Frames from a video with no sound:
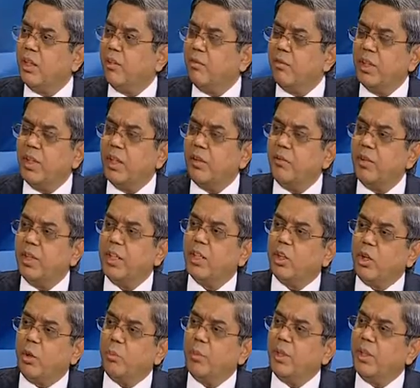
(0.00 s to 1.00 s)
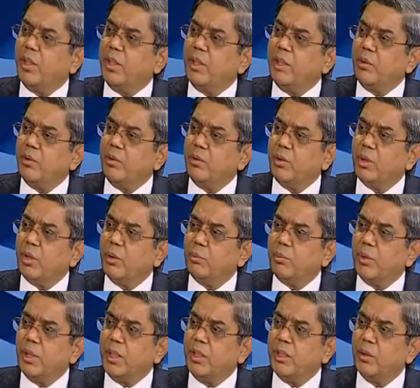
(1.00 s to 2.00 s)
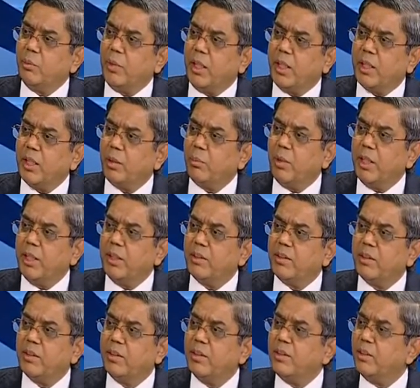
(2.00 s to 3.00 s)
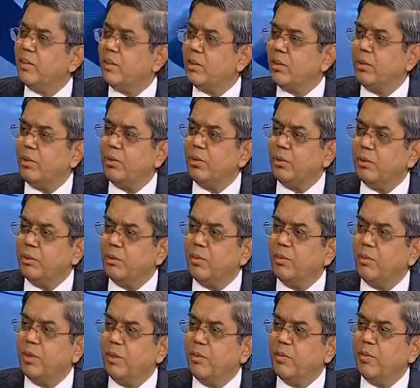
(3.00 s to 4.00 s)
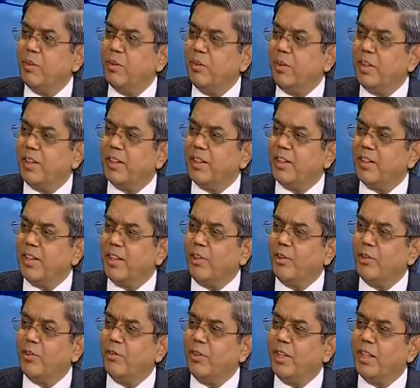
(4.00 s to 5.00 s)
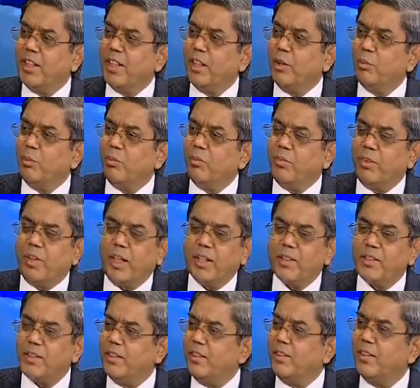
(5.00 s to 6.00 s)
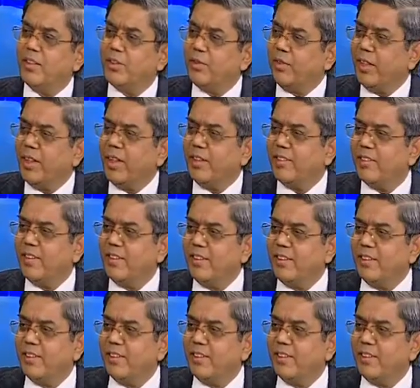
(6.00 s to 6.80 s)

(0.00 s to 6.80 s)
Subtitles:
and we are very competitive company in the marketplace. So we will turn around very fast in this financial